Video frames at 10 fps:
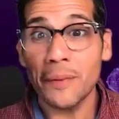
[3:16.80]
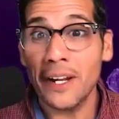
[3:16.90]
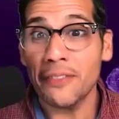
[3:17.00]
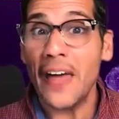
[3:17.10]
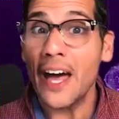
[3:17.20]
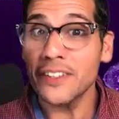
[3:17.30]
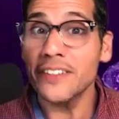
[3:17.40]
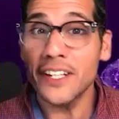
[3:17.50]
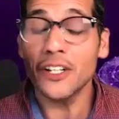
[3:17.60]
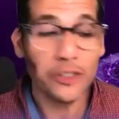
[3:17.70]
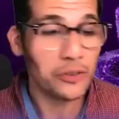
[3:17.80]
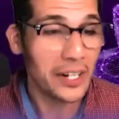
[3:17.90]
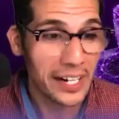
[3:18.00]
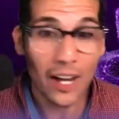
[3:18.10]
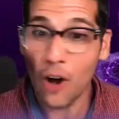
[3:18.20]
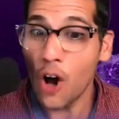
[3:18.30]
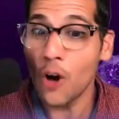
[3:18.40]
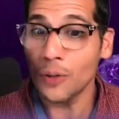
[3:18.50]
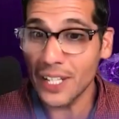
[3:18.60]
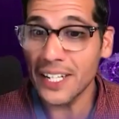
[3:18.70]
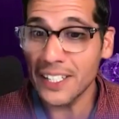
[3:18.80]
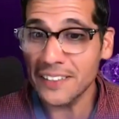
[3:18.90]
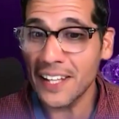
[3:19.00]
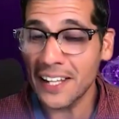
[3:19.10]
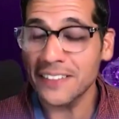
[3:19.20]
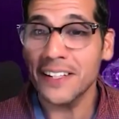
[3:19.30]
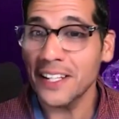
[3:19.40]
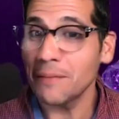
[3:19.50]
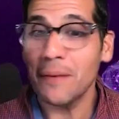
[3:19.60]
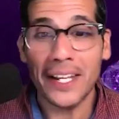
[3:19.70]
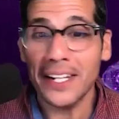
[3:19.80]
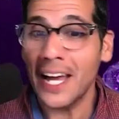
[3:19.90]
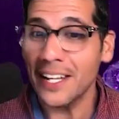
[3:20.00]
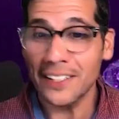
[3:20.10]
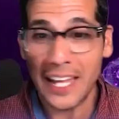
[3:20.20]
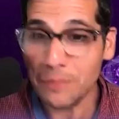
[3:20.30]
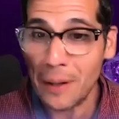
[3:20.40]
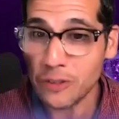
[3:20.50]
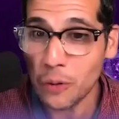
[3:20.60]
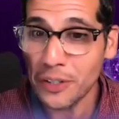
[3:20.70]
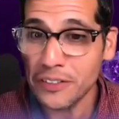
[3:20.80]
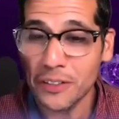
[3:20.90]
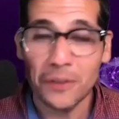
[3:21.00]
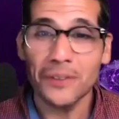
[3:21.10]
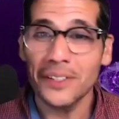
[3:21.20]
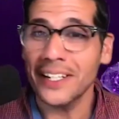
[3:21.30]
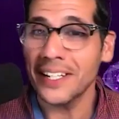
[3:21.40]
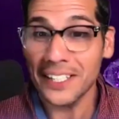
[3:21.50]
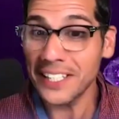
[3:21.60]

about 1,000 dealers right now, all relating to that, saying, man, that's my story too. Like, I